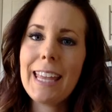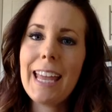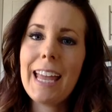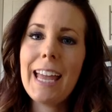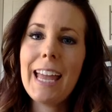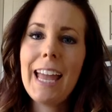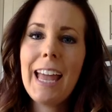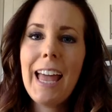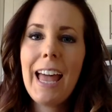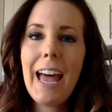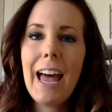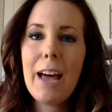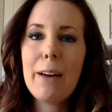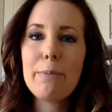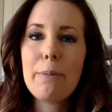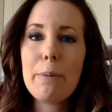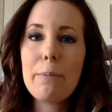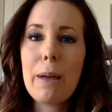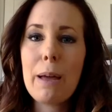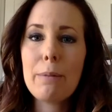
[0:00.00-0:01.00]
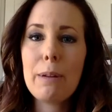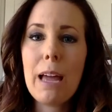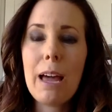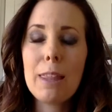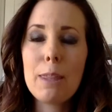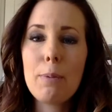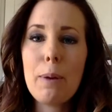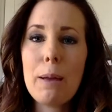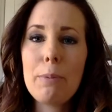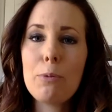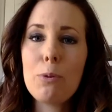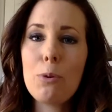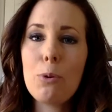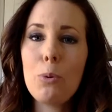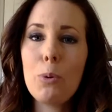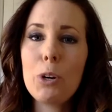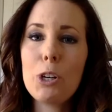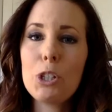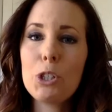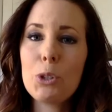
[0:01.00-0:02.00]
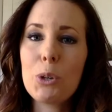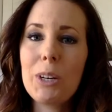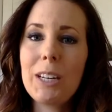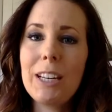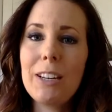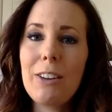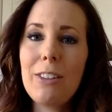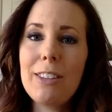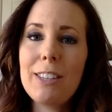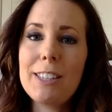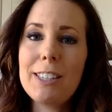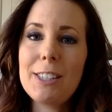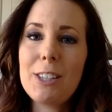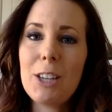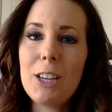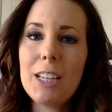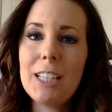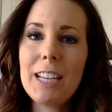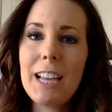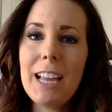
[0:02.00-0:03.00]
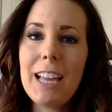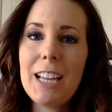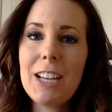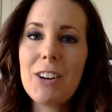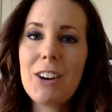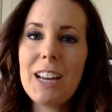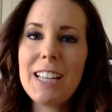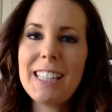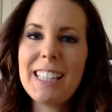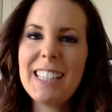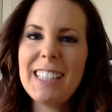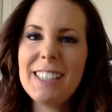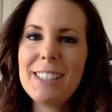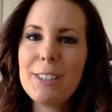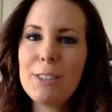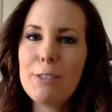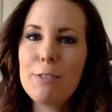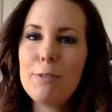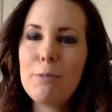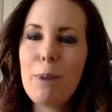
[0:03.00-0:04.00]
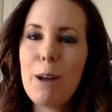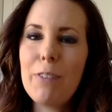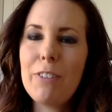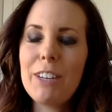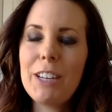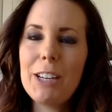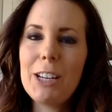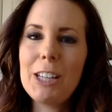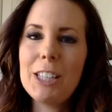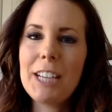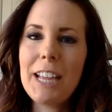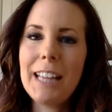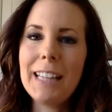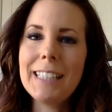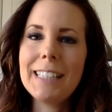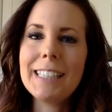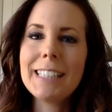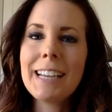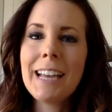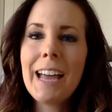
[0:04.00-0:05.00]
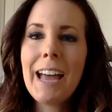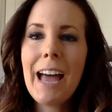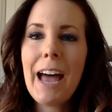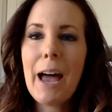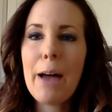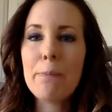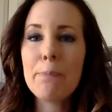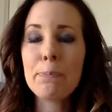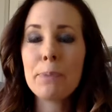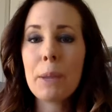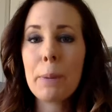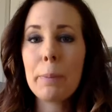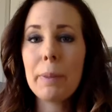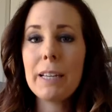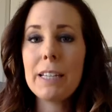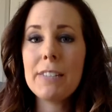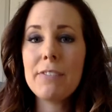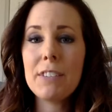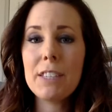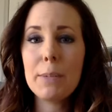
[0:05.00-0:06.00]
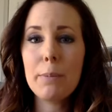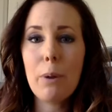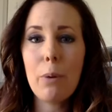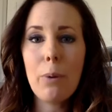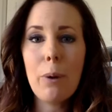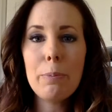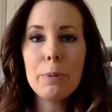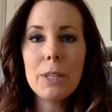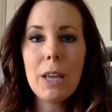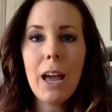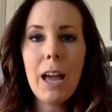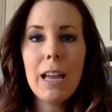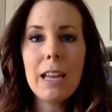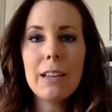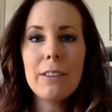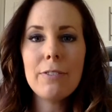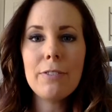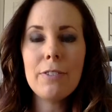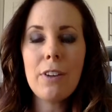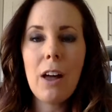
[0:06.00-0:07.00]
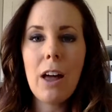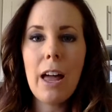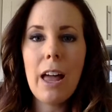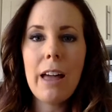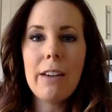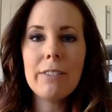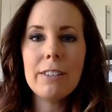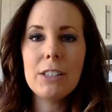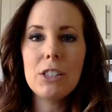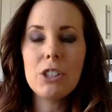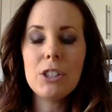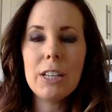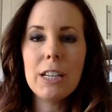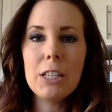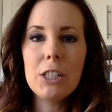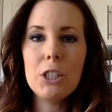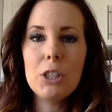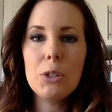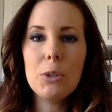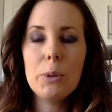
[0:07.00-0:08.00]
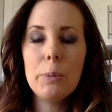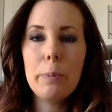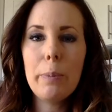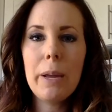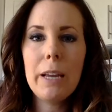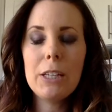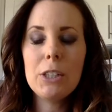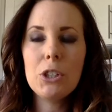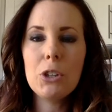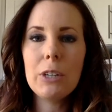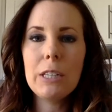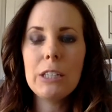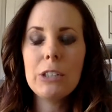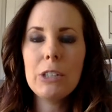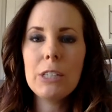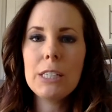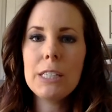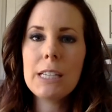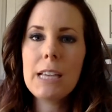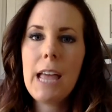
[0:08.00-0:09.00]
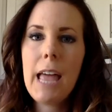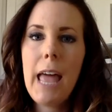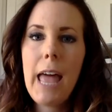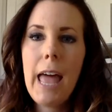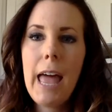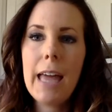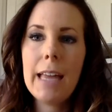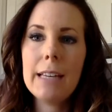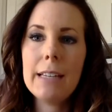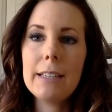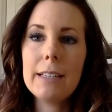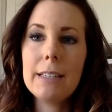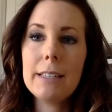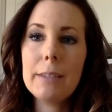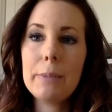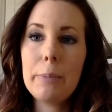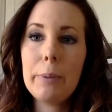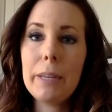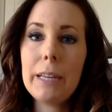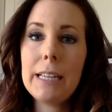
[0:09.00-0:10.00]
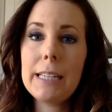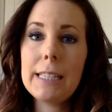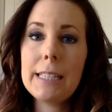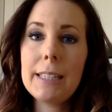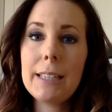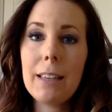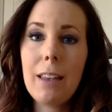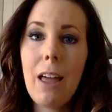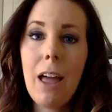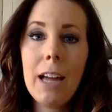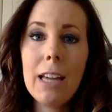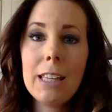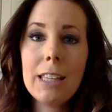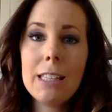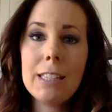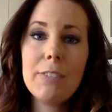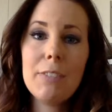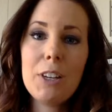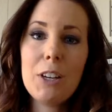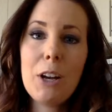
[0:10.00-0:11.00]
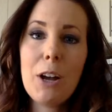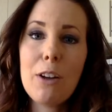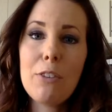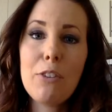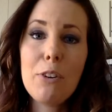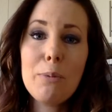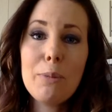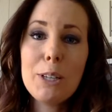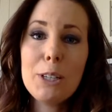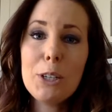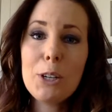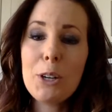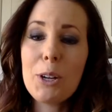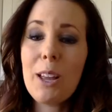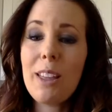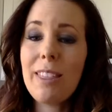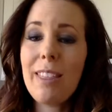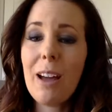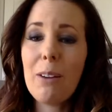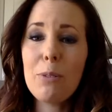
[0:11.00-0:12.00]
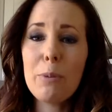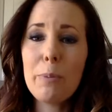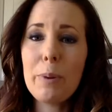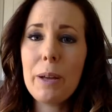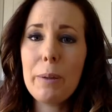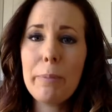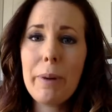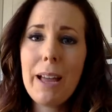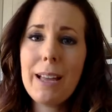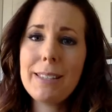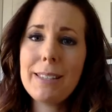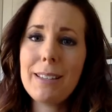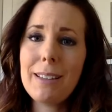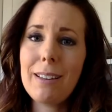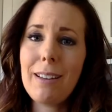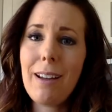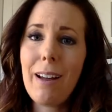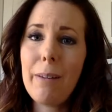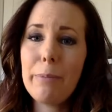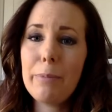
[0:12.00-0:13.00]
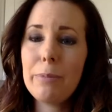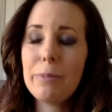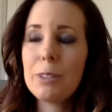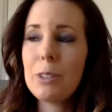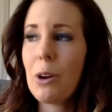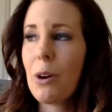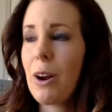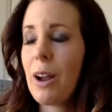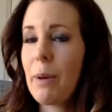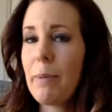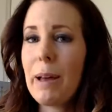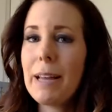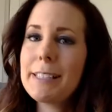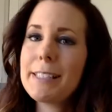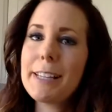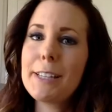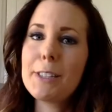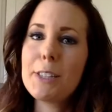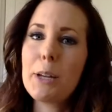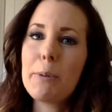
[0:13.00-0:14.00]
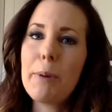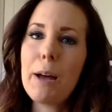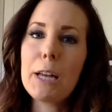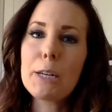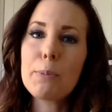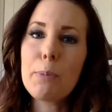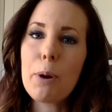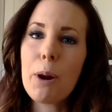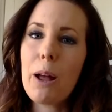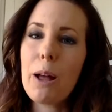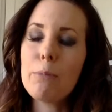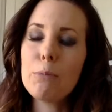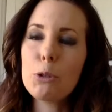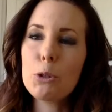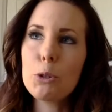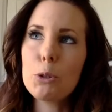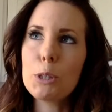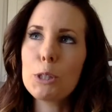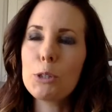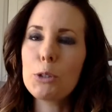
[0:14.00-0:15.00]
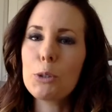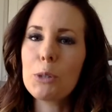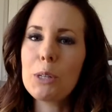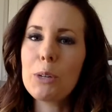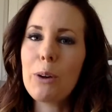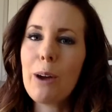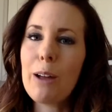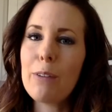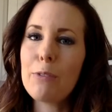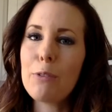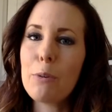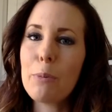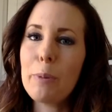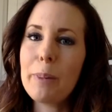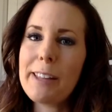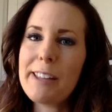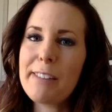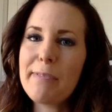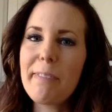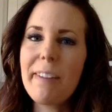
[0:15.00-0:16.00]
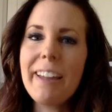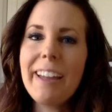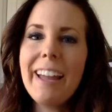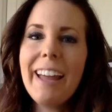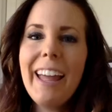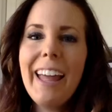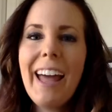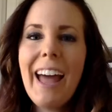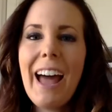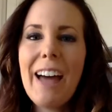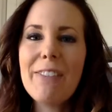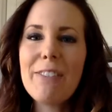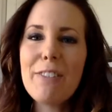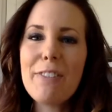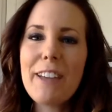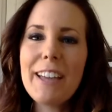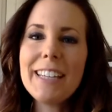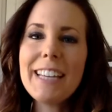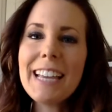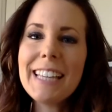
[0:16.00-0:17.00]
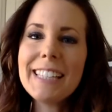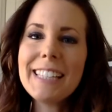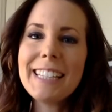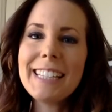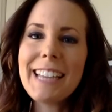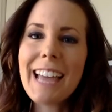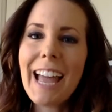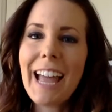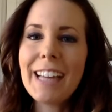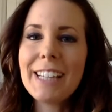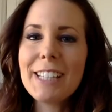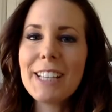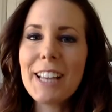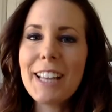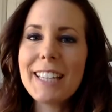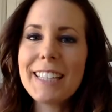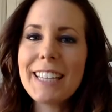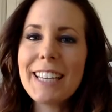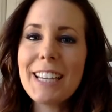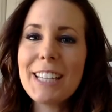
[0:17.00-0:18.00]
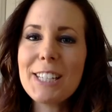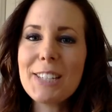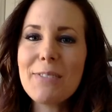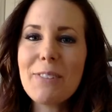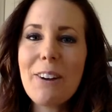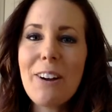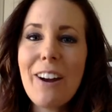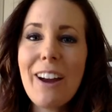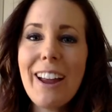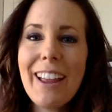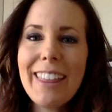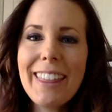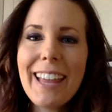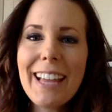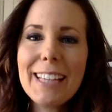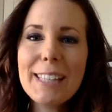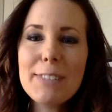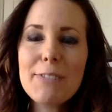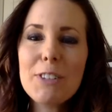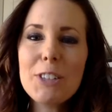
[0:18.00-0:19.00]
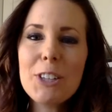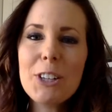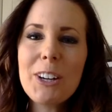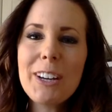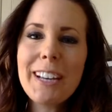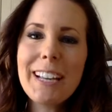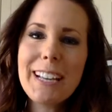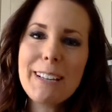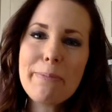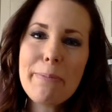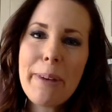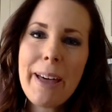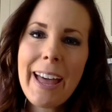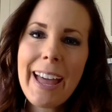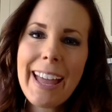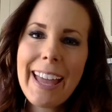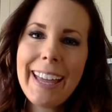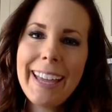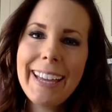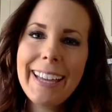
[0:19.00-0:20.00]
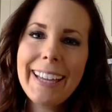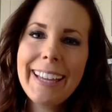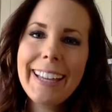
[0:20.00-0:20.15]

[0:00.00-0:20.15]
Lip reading: there, and maybe other people will want to join in on this 30-day craziness of my video challenge. Please visit my website if I have intrigued you and piqued your interest, and please like this video for me too, and that would be amazing. I'm sorry I'm asking so much, but I am truly, truly grateful, believe me. Have a fantastic day until I see you tomorrow. Thanks for joining. Bye.